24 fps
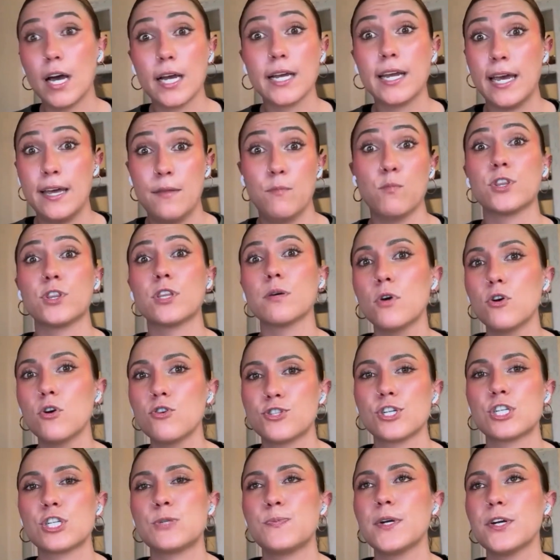And with the
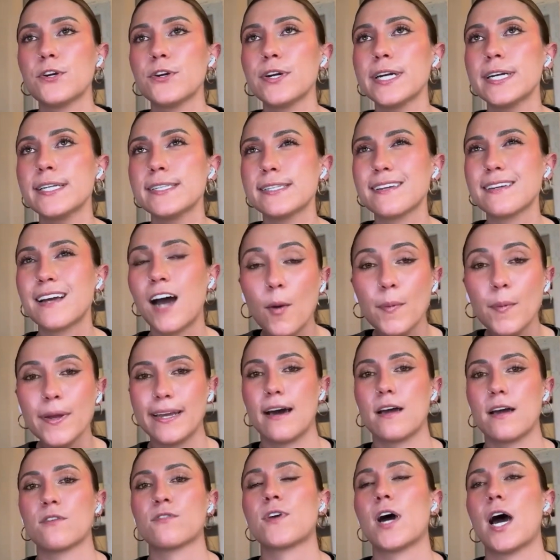most experience coming
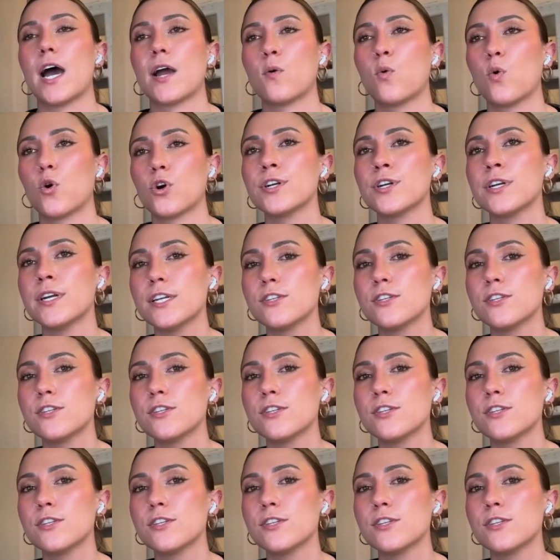out of Kai Horton.